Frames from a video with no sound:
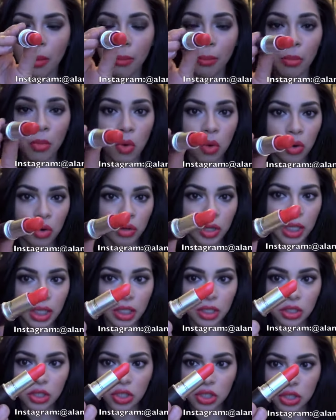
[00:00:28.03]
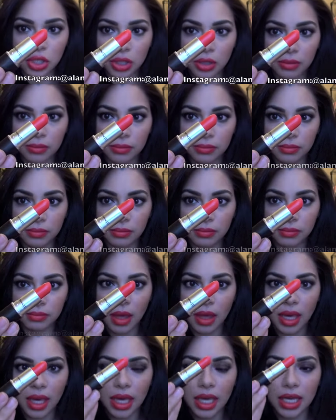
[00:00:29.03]
Morange.
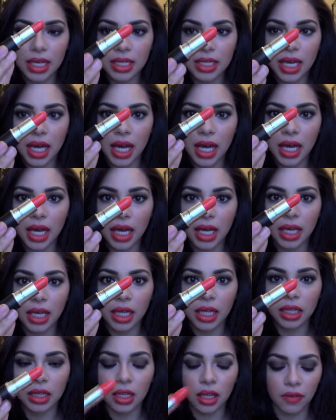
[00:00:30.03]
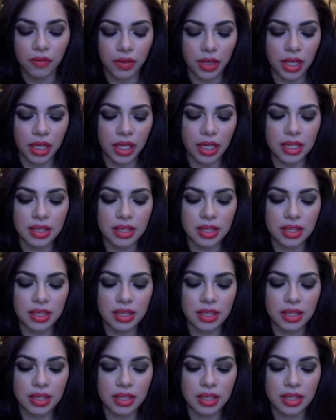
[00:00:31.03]
And I love it.